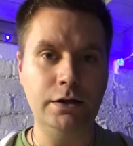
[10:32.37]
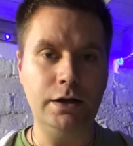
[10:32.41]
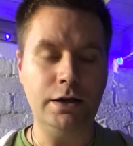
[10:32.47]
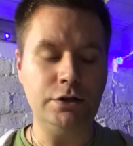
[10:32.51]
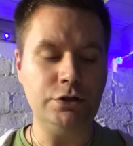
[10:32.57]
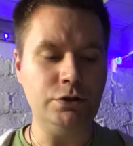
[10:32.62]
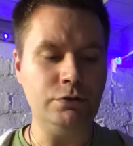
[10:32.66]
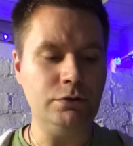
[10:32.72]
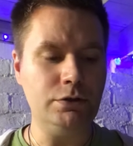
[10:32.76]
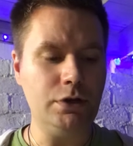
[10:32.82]

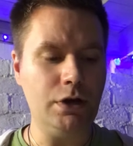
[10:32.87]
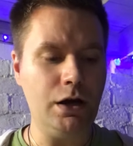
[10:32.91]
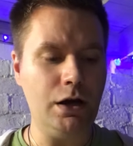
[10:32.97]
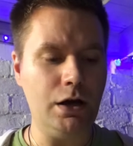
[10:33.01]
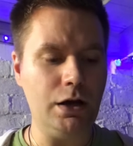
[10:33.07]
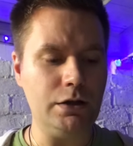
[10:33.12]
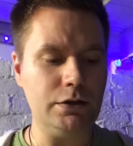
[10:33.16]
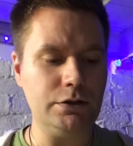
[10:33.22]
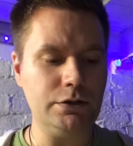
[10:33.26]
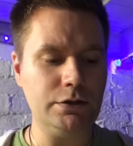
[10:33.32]
as you
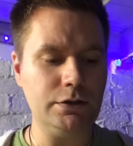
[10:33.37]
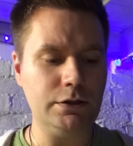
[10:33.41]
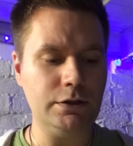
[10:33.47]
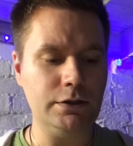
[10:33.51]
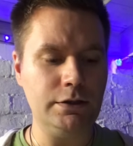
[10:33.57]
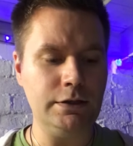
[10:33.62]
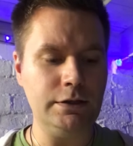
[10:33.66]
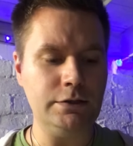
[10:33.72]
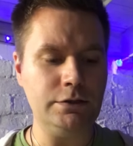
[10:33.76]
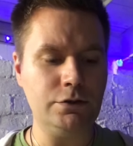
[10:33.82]
cut
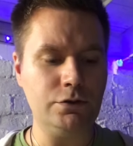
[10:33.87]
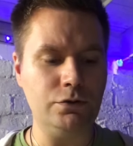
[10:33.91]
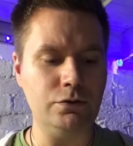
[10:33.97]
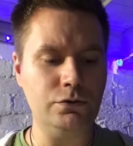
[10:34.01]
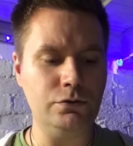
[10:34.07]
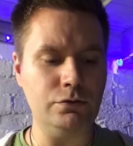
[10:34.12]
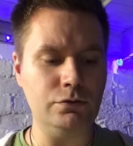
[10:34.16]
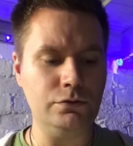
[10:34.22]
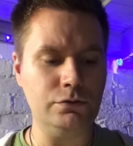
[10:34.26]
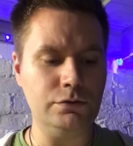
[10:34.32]
these
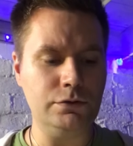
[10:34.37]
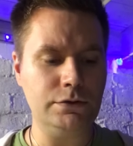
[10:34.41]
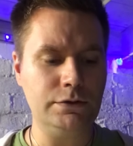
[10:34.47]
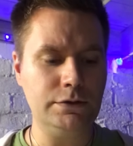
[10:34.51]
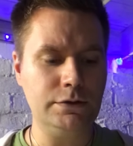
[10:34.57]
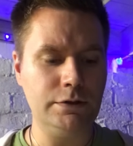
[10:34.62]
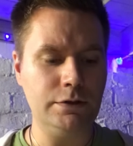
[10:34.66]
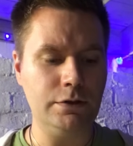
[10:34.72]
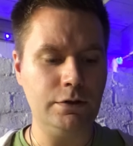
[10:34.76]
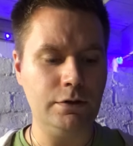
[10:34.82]

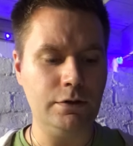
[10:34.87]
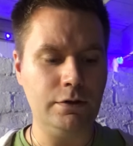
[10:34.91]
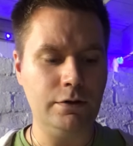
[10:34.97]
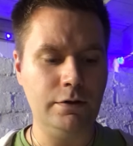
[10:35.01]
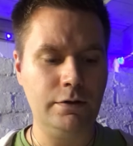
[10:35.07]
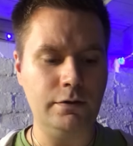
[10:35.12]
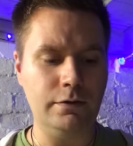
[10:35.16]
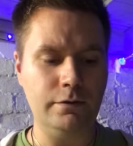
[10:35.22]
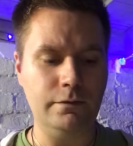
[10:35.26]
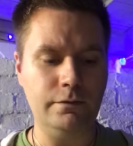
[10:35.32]
cords
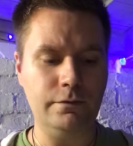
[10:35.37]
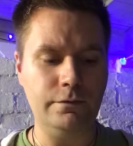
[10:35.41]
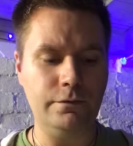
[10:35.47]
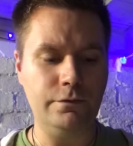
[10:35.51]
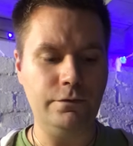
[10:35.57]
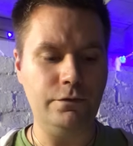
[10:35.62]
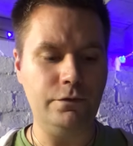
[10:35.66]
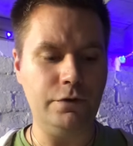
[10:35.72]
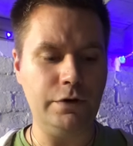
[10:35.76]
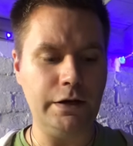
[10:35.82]

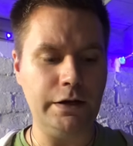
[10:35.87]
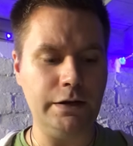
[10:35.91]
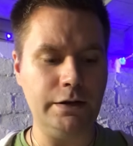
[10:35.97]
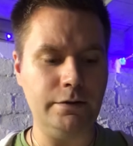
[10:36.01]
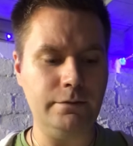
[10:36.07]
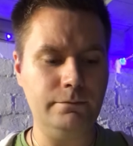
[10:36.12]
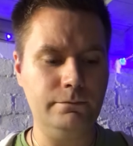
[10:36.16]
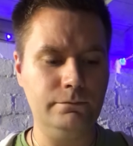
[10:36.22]
free.